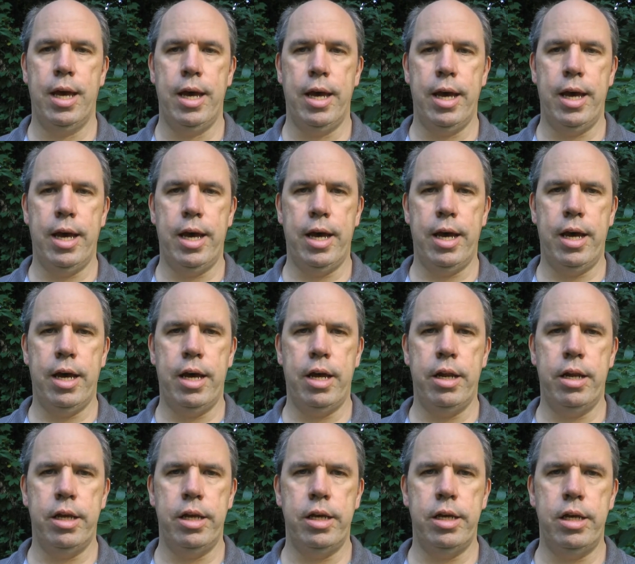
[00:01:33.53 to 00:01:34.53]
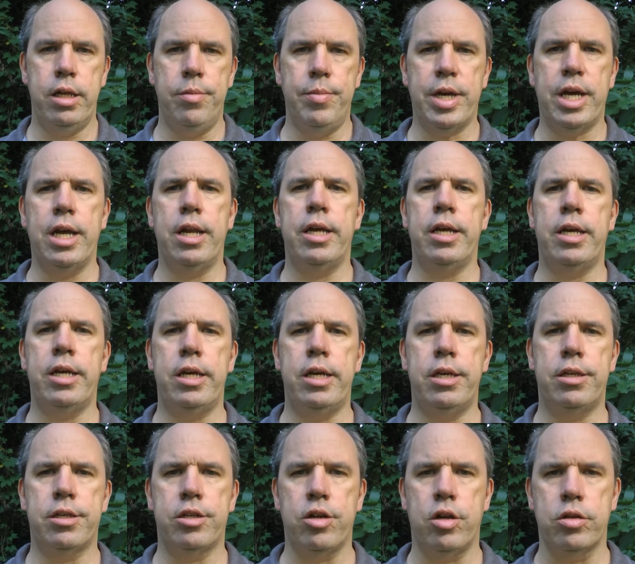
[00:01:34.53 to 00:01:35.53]
And in the beginning,
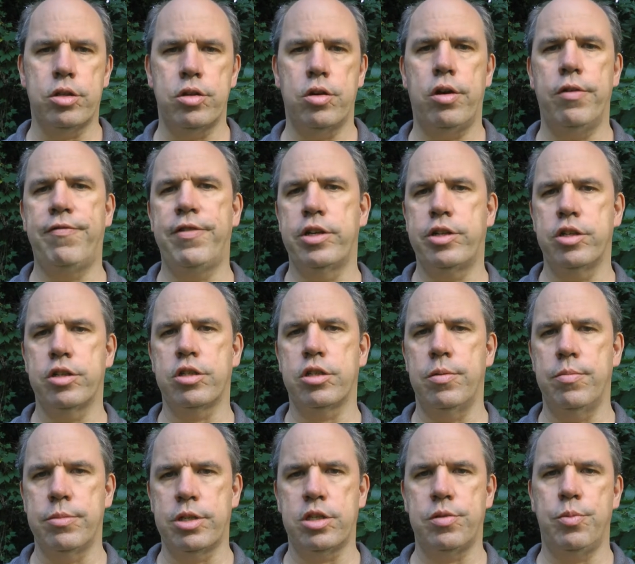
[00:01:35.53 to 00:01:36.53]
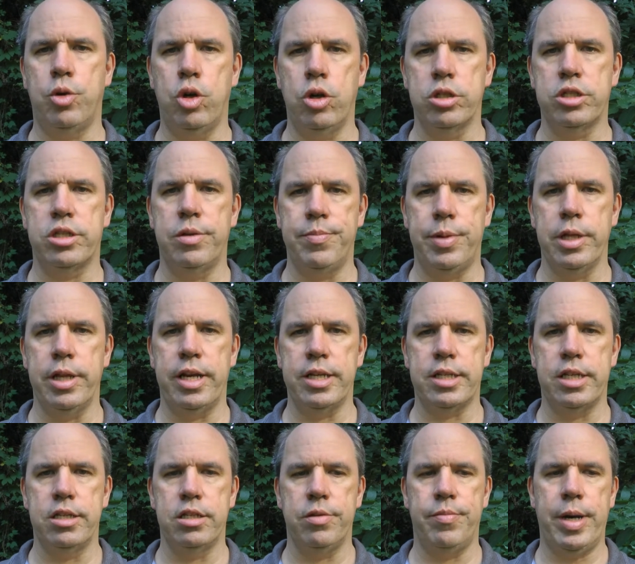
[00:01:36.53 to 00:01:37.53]
he starts it off with just some small, simple
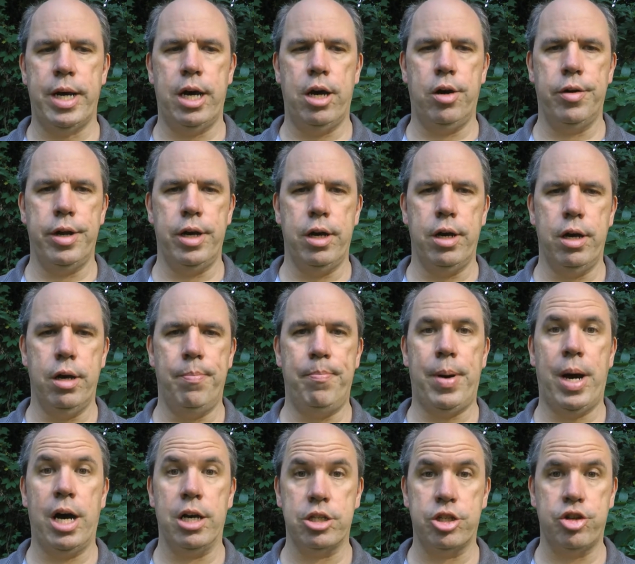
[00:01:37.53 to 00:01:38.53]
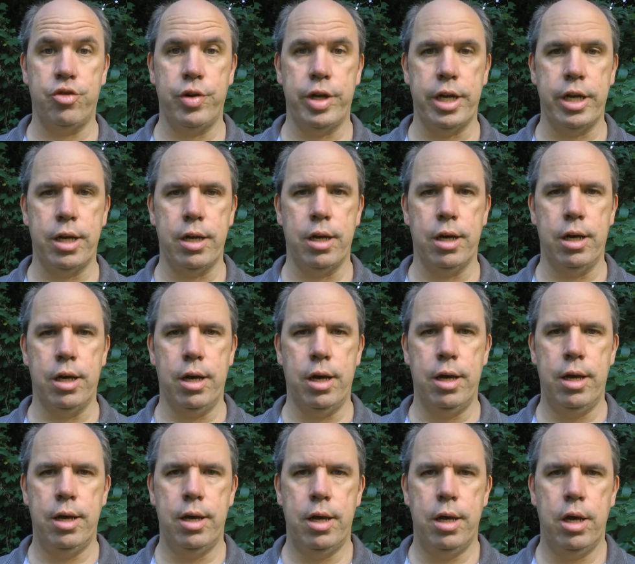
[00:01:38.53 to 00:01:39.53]
lessons about posturing,
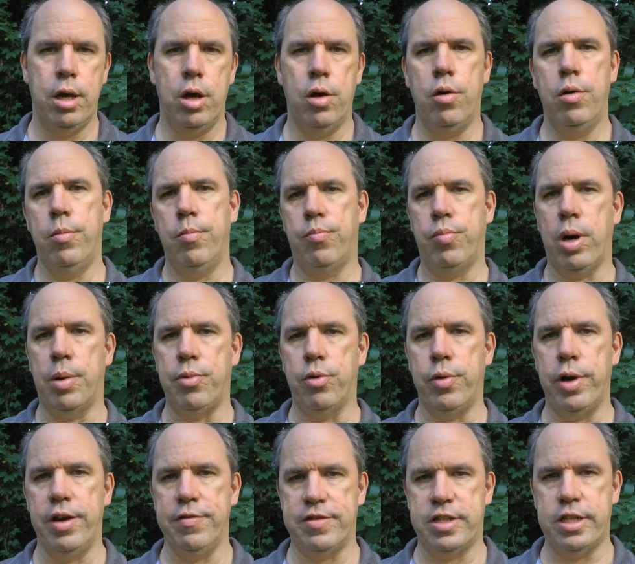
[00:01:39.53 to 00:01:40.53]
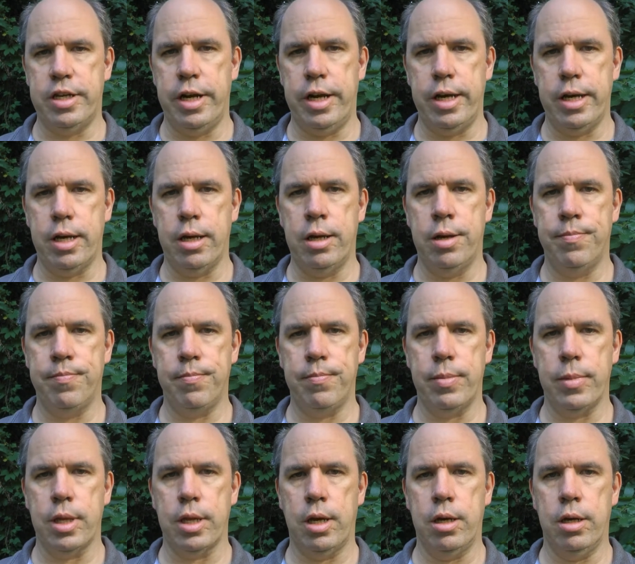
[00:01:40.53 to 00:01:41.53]
proper way of sitting,
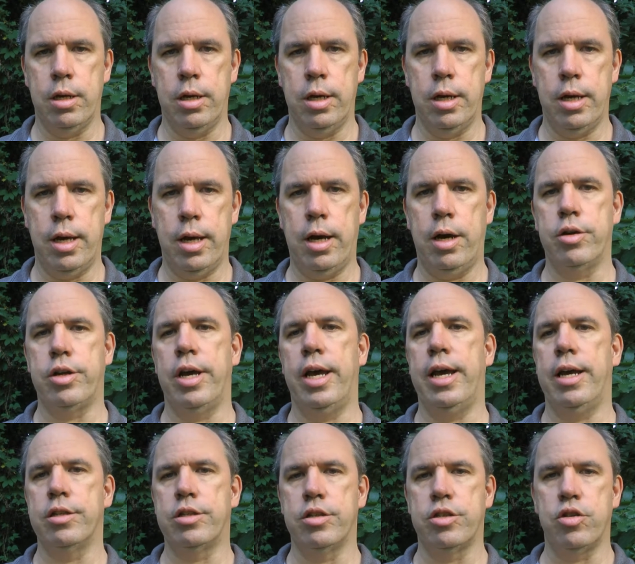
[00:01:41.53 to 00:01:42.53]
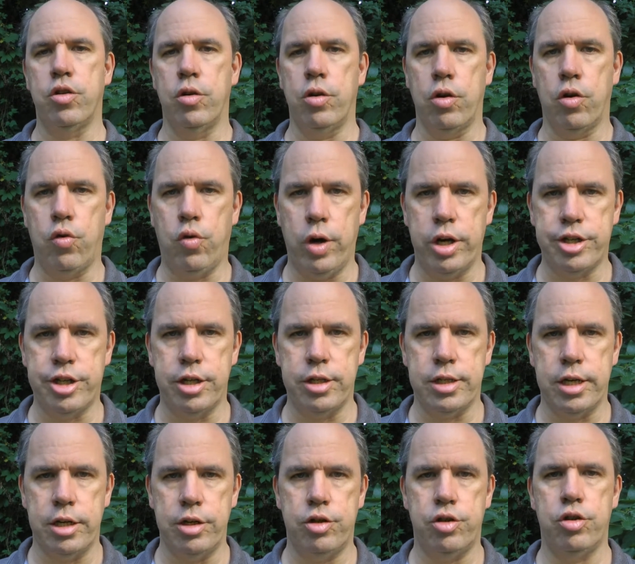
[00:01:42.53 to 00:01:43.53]
how to answer certain
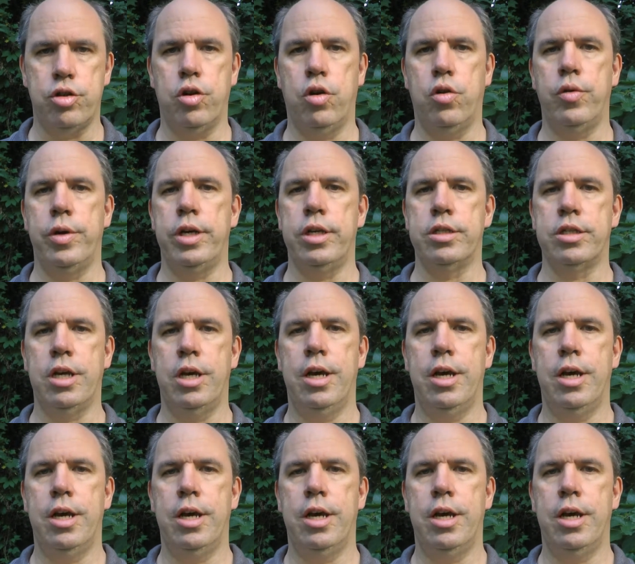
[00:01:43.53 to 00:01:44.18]
questions, that you should always